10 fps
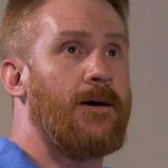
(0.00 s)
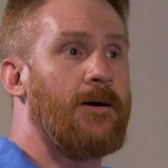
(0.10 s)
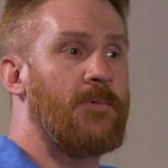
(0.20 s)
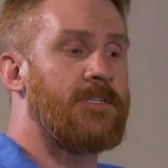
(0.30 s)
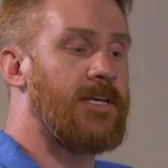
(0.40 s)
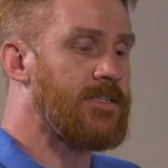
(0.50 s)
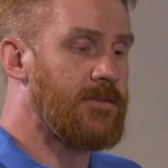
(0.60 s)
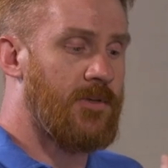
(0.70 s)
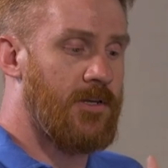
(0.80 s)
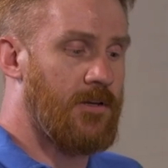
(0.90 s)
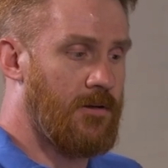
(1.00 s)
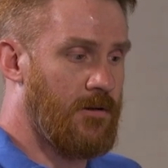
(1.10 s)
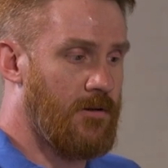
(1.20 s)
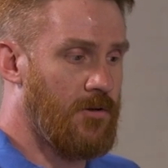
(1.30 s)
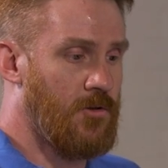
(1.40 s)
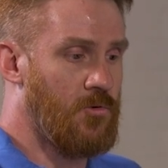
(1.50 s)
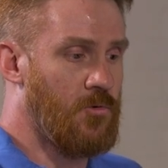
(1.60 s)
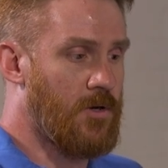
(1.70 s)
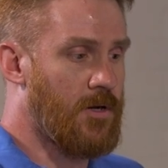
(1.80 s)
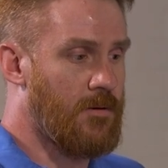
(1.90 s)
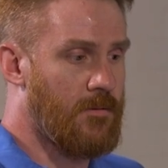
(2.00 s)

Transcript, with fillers: um, is that something you